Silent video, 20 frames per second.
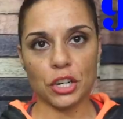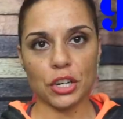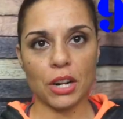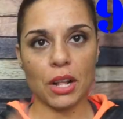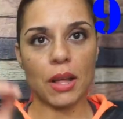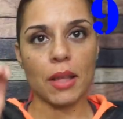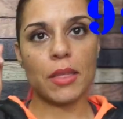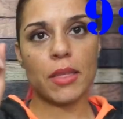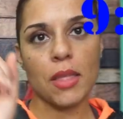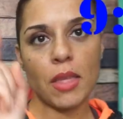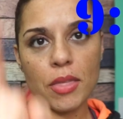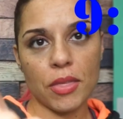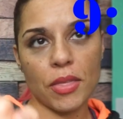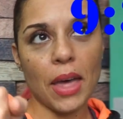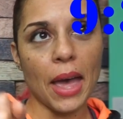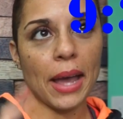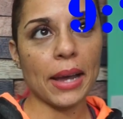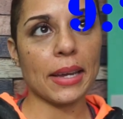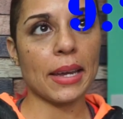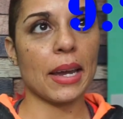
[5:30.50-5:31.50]
Turn on
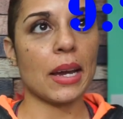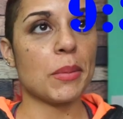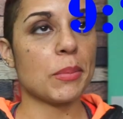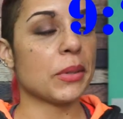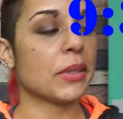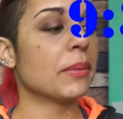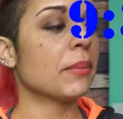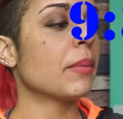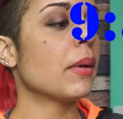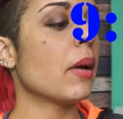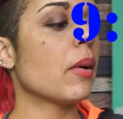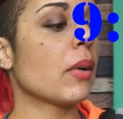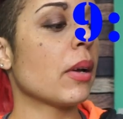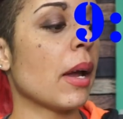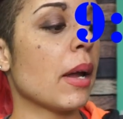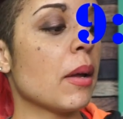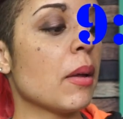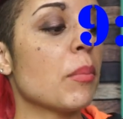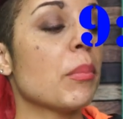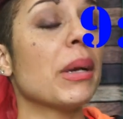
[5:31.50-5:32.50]
that camera.
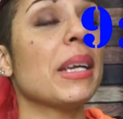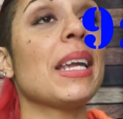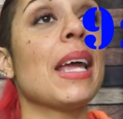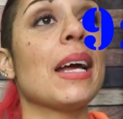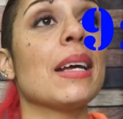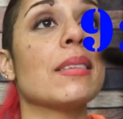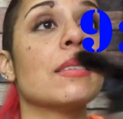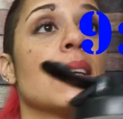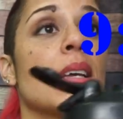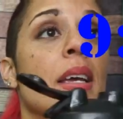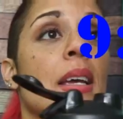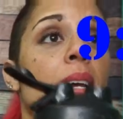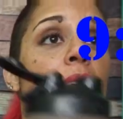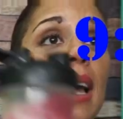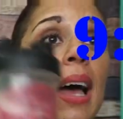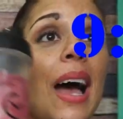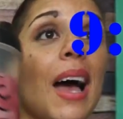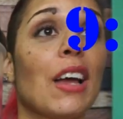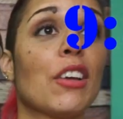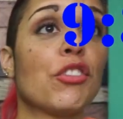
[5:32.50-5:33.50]
Okay, but yes,
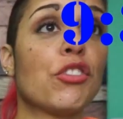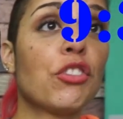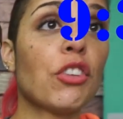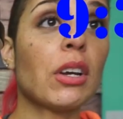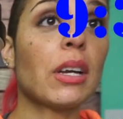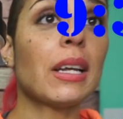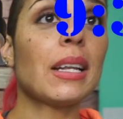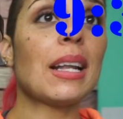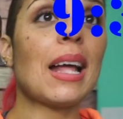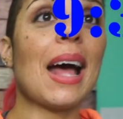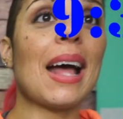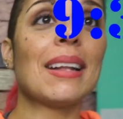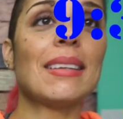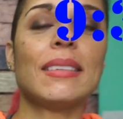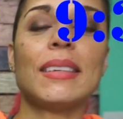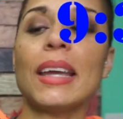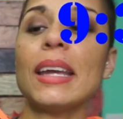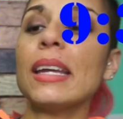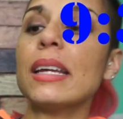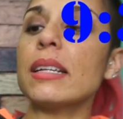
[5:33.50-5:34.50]
I shook it,
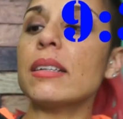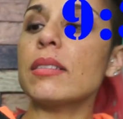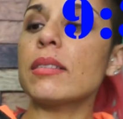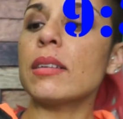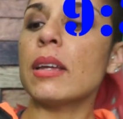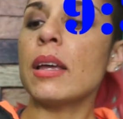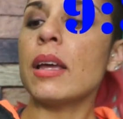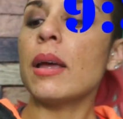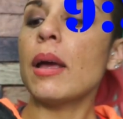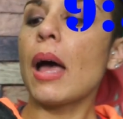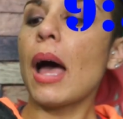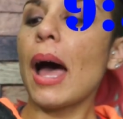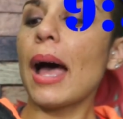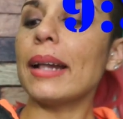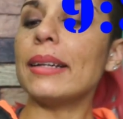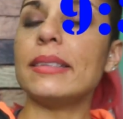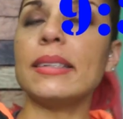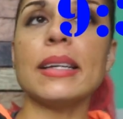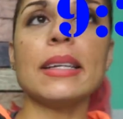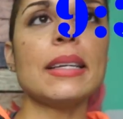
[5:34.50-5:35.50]
I danced.
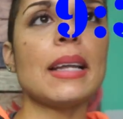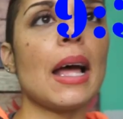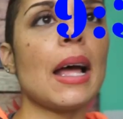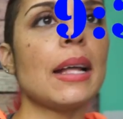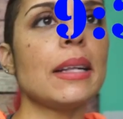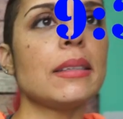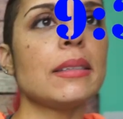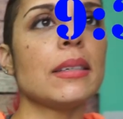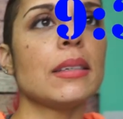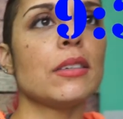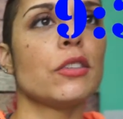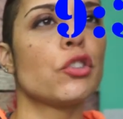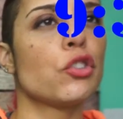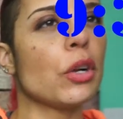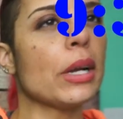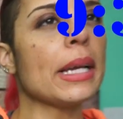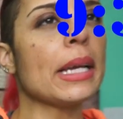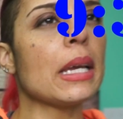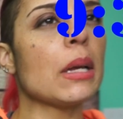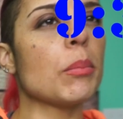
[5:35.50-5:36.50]
I did not
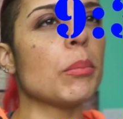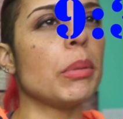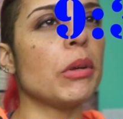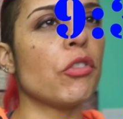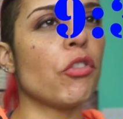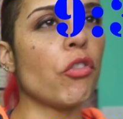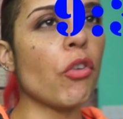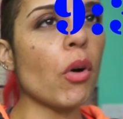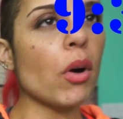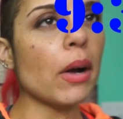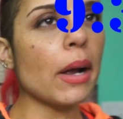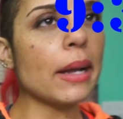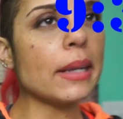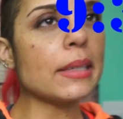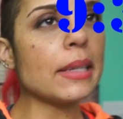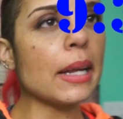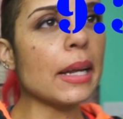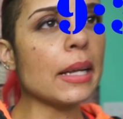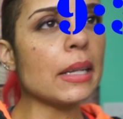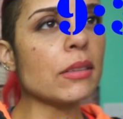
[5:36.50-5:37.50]
drink it before I
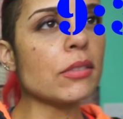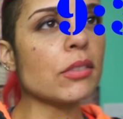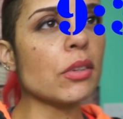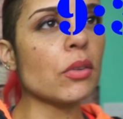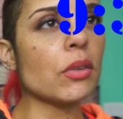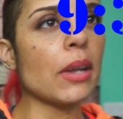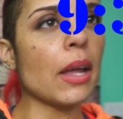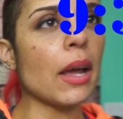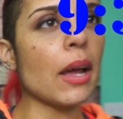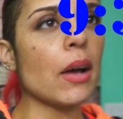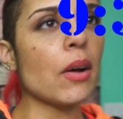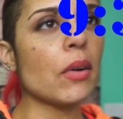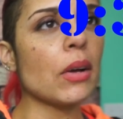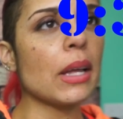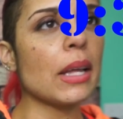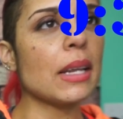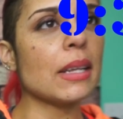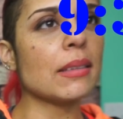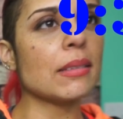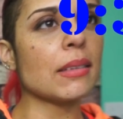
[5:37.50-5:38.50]
danced, so
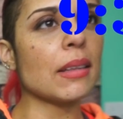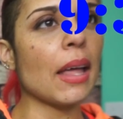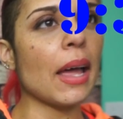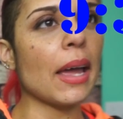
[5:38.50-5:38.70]
now it is